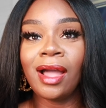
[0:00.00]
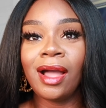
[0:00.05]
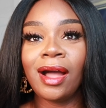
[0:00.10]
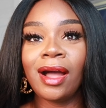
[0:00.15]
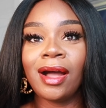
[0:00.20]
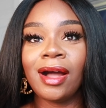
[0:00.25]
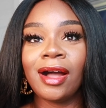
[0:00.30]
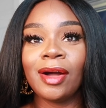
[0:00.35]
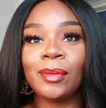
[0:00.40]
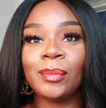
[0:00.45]

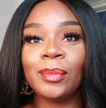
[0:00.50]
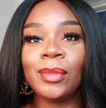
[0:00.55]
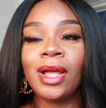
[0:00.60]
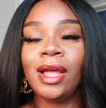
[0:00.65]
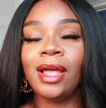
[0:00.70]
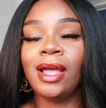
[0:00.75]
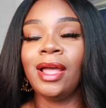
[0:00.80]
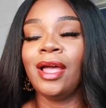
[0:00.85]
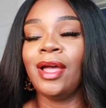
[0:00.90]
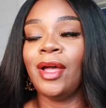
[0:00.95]
Um,
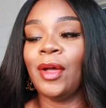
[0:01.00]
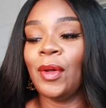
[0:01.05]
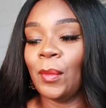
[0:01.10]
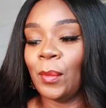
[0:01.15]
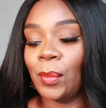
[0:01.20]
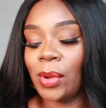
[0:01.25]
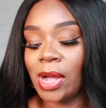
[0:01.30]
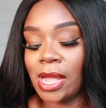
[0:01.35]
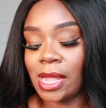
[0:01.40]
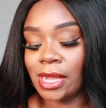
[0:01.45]

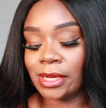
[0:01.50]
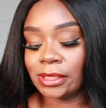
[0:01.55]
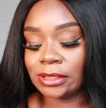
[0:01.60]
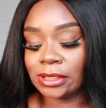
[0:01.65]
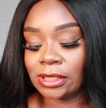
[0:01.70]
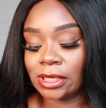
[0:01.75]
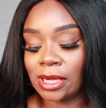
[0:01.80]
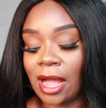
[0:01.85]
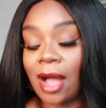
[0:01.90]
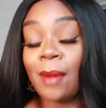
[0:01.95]

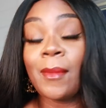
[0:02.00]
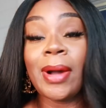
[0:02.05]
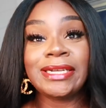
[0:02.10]
but um,